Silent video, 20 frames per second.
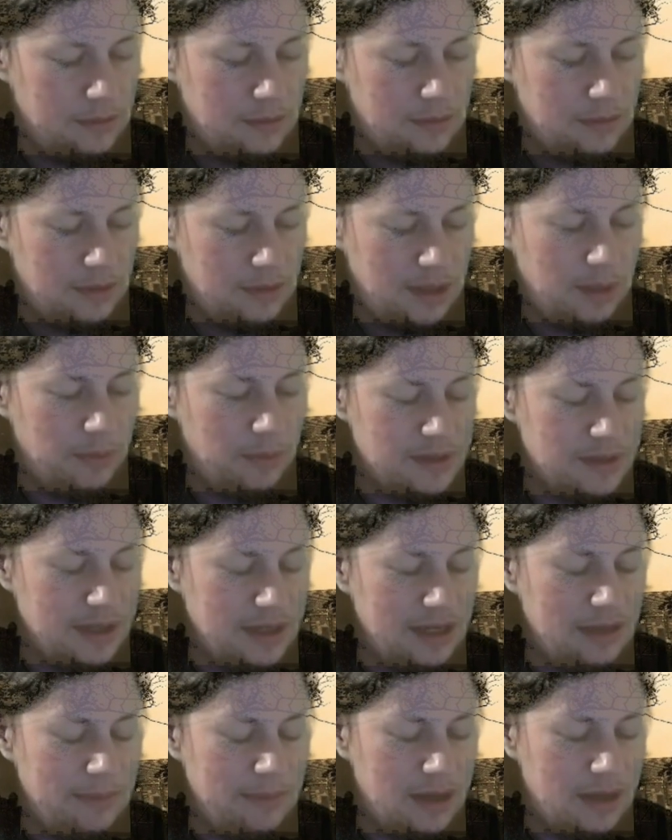It was
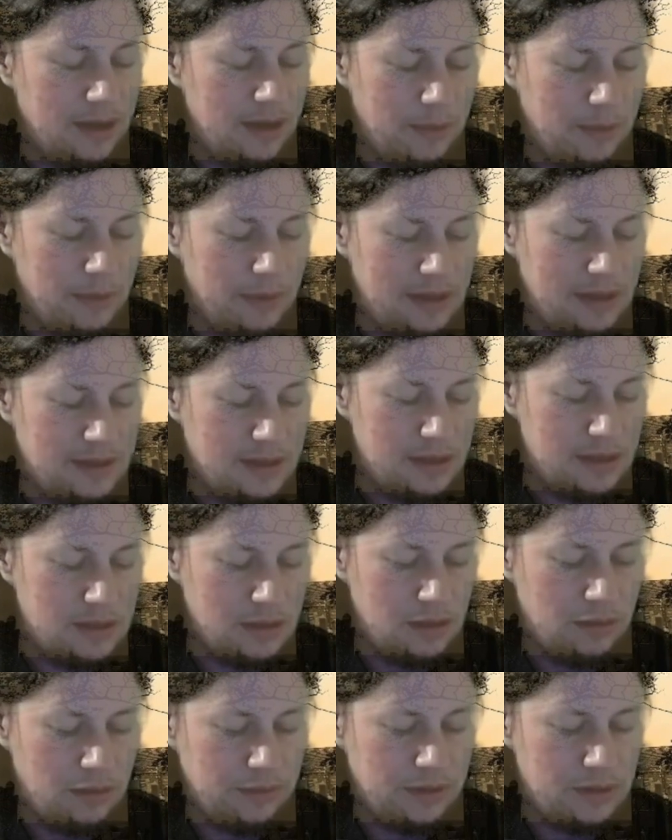nearly midnight when Lisette
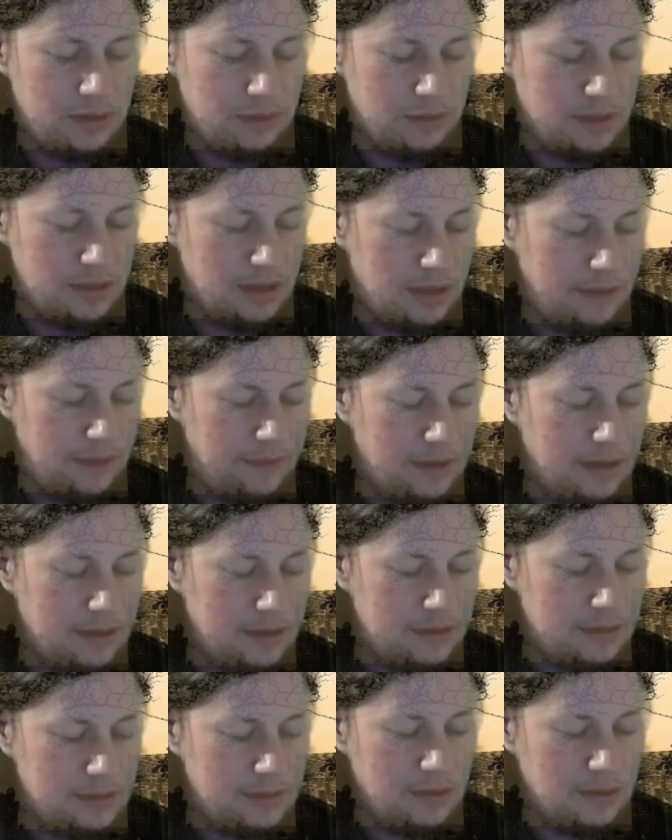unlocked the door to their flat,
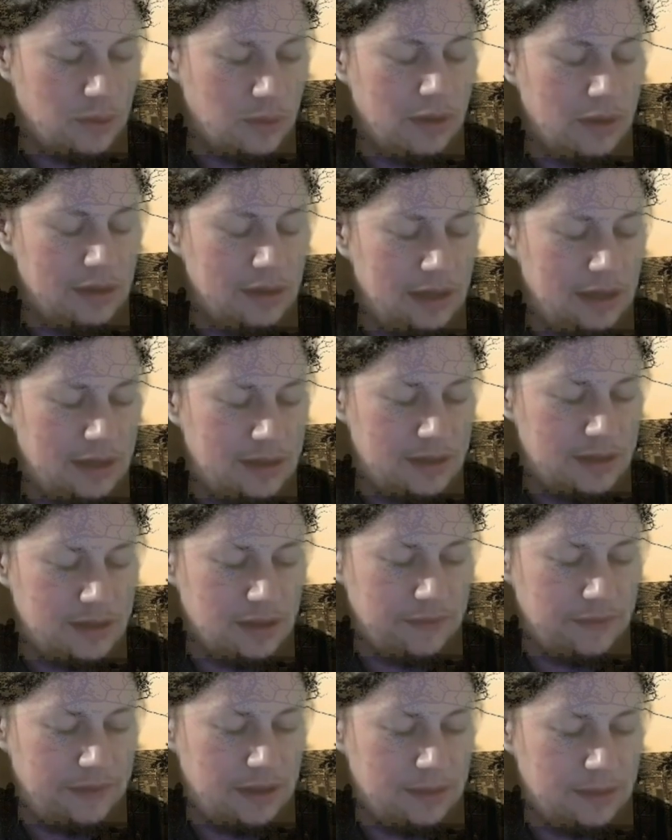and quietly let
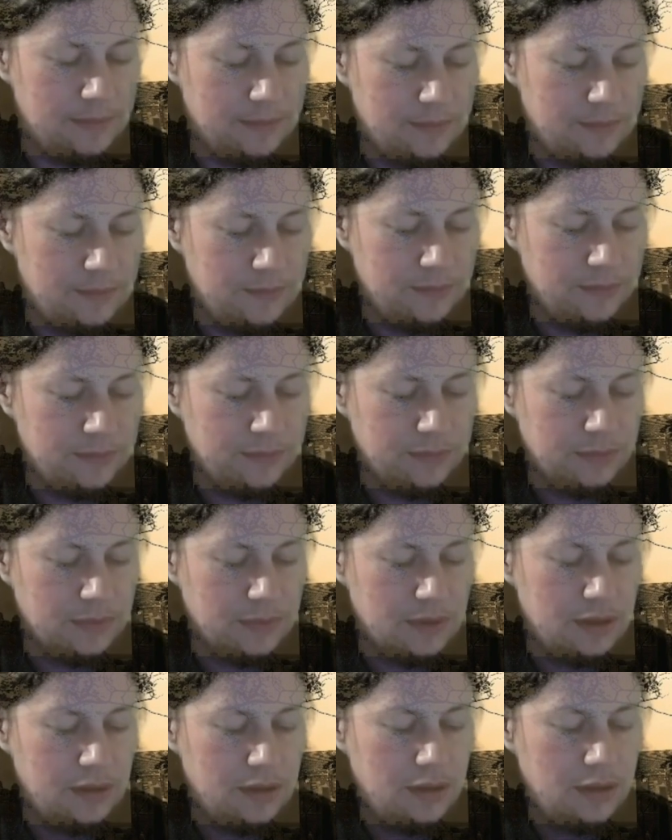herself in.
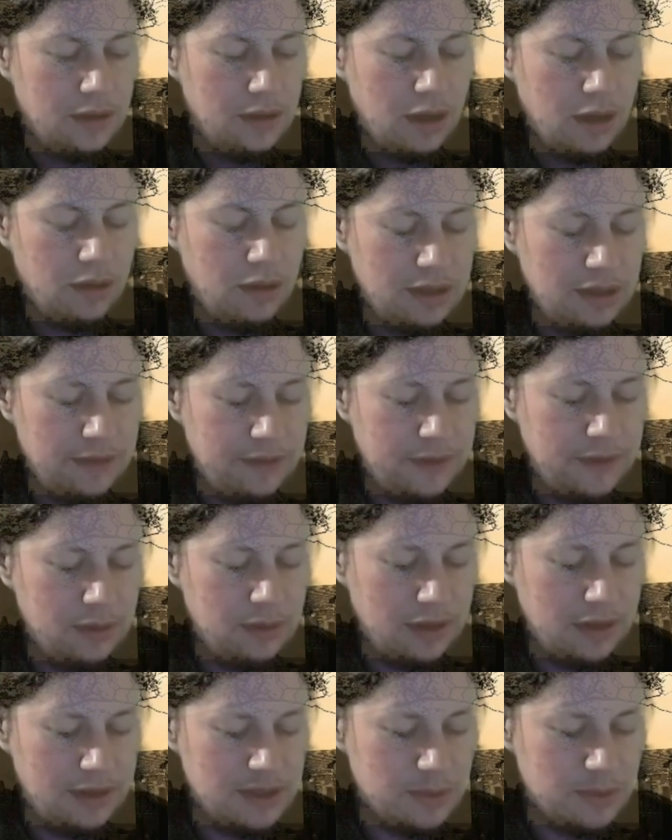Only a few
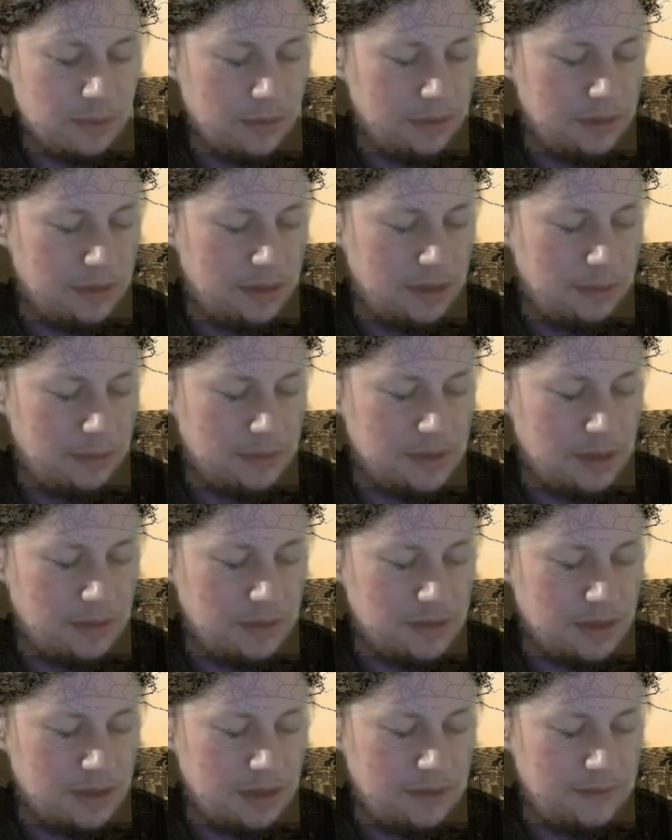lights were on, and there was no
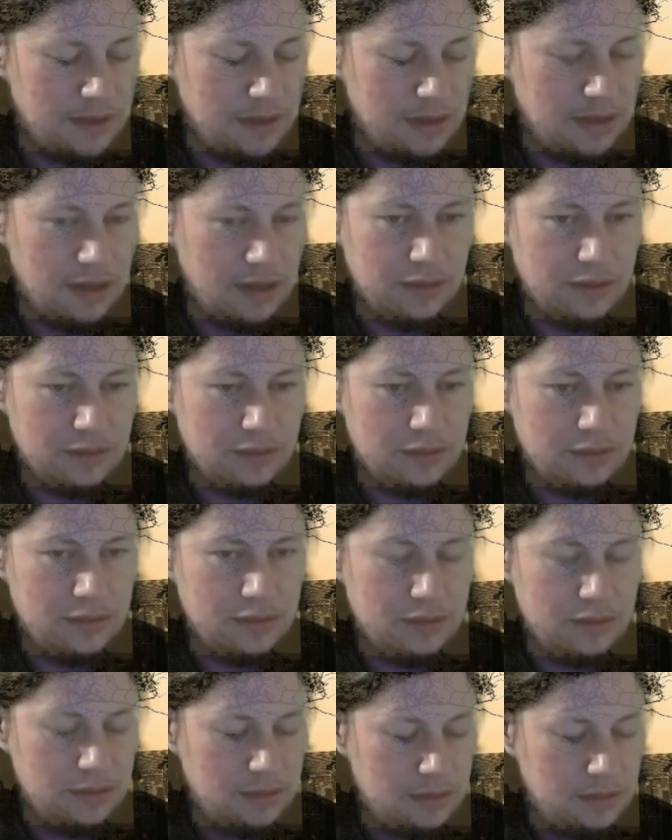sign of Danielle.
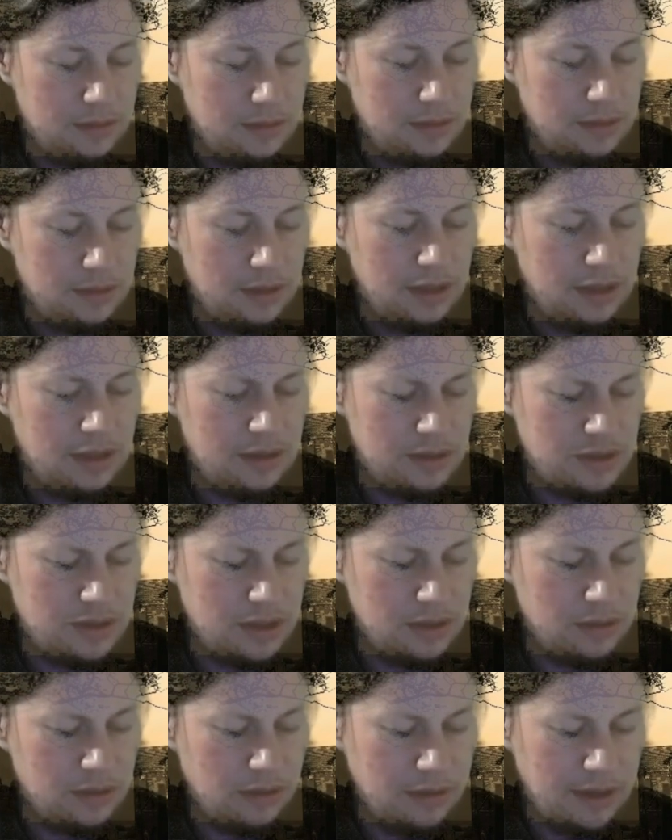Either she had
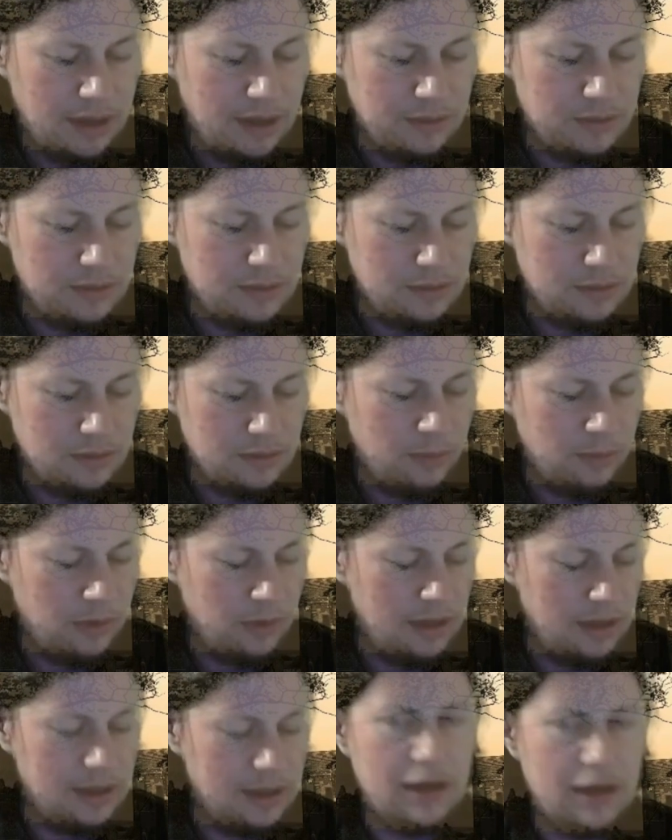gone out, or more
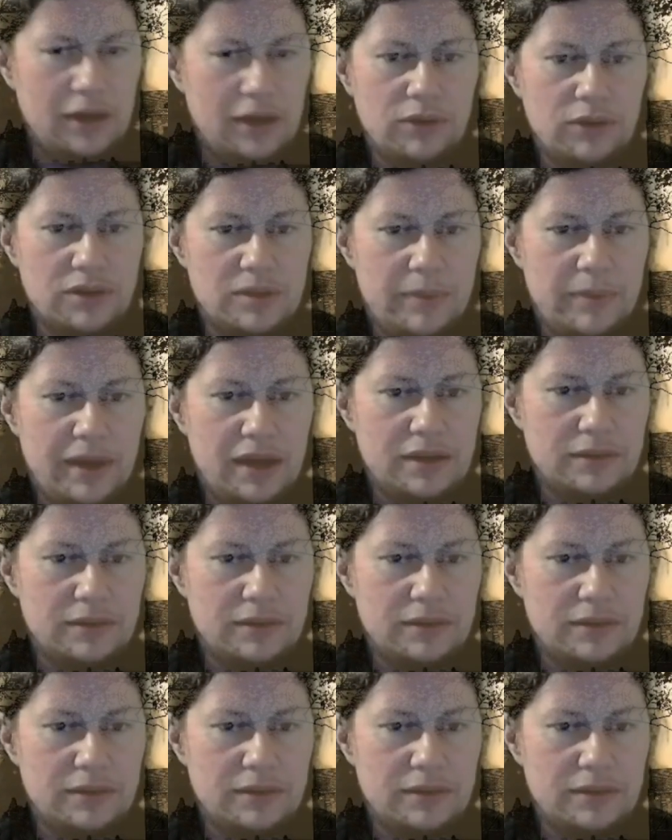likely had gone to bed.